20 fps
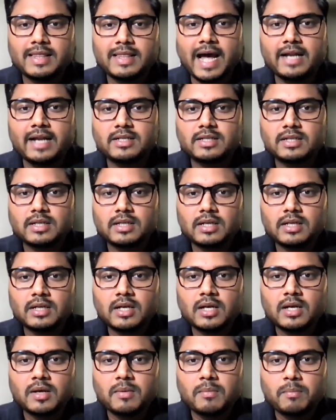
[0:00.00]
that
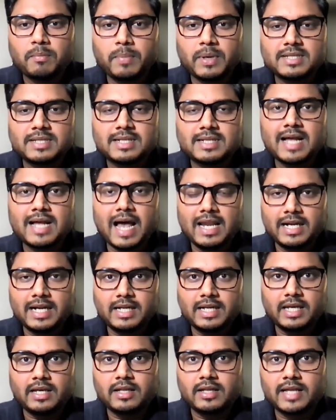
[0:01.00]

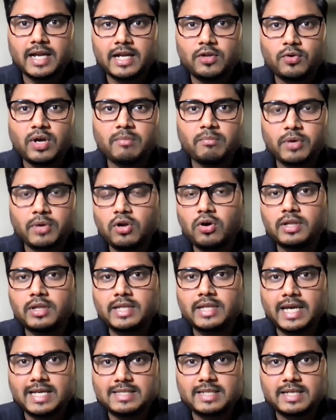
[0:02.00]
personality that you can bring on
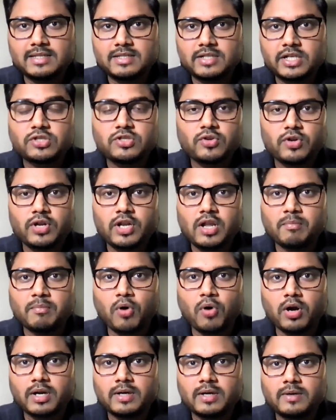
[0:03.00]
the essays is really
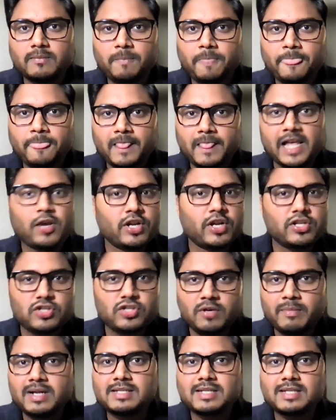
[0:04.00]
important. Like your
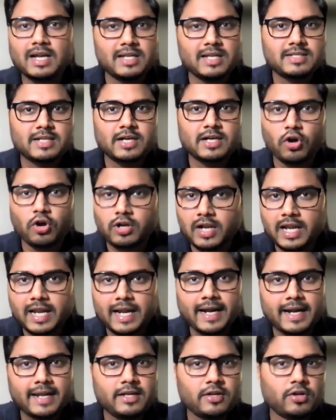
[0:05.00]
achievements are listed on
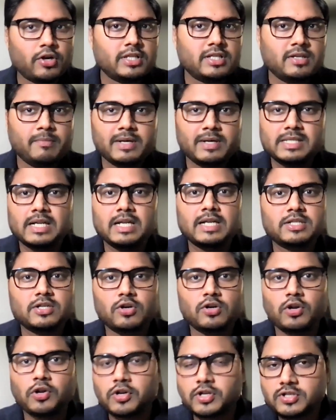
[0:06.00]
LinkedIn, your achievements are
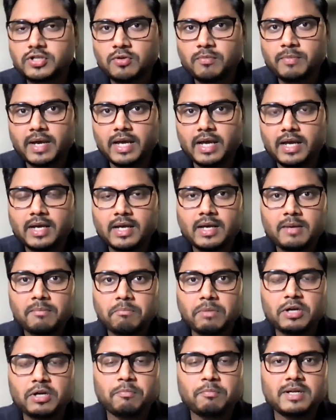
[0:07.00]
listed on resume,
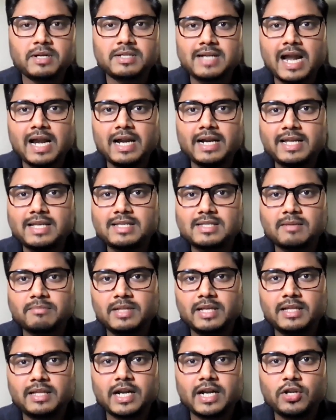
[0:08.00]
but your personality is
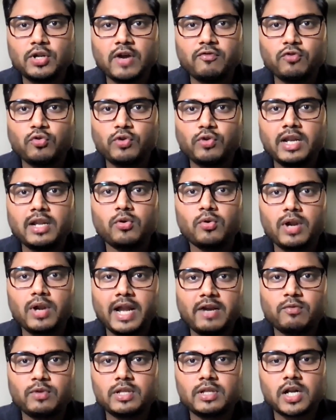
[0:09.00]
something that you have to really
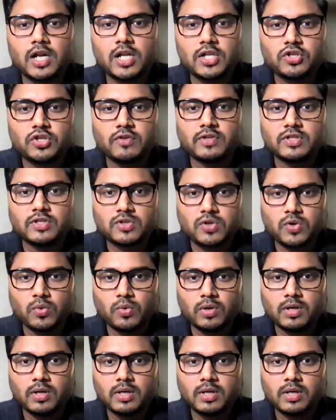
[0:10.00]
relate with the culture of the school.